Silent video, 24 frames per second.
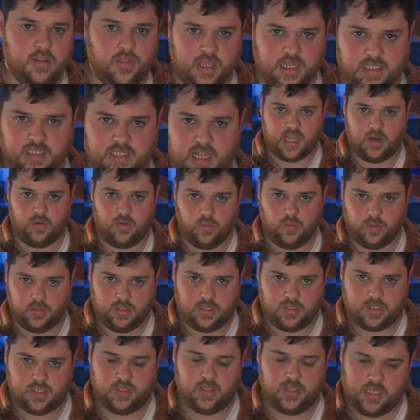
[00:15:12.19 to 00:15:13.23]
things get
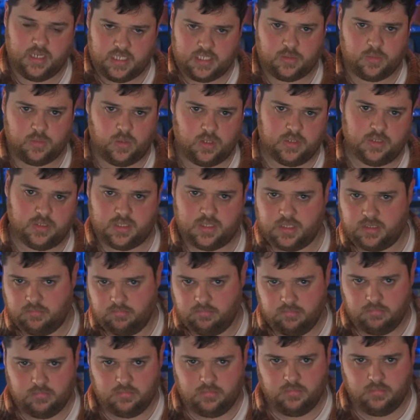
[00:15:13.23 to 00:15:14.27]
rules. The last
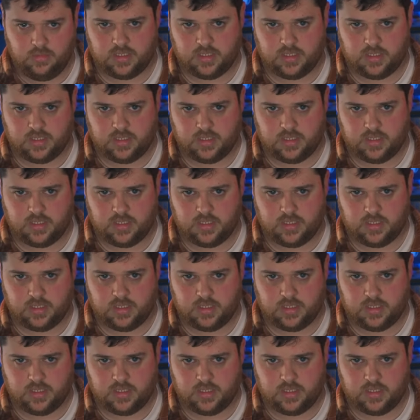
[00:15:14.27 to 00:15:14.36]
ones,